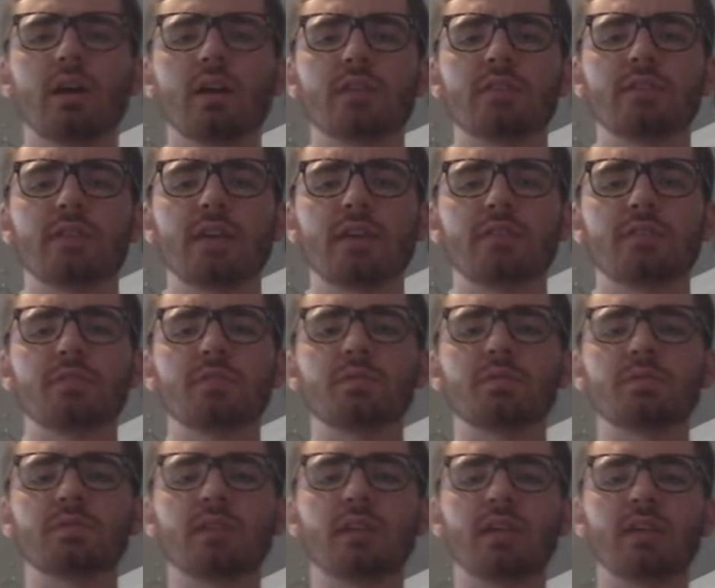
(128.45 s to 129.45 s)

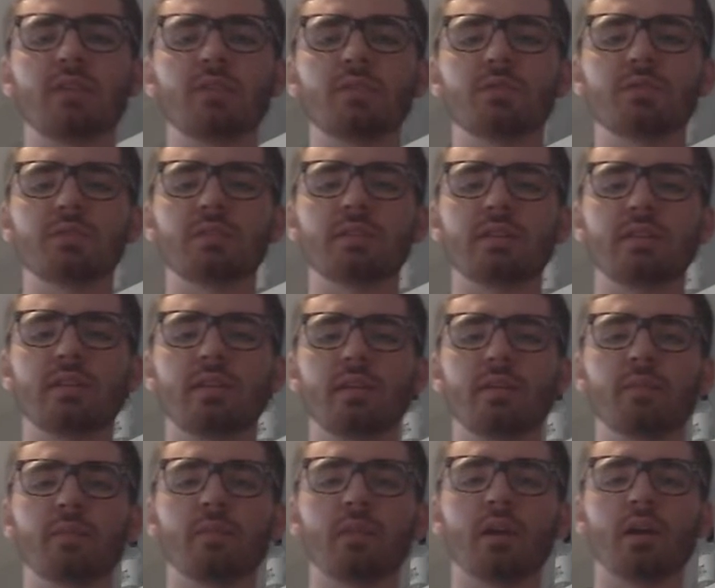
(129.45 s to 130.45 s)
statues that you see
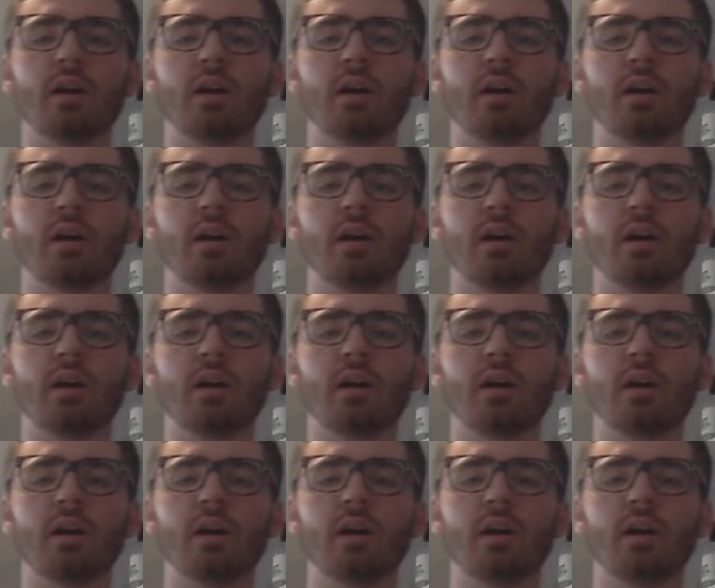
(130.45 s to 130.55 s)
them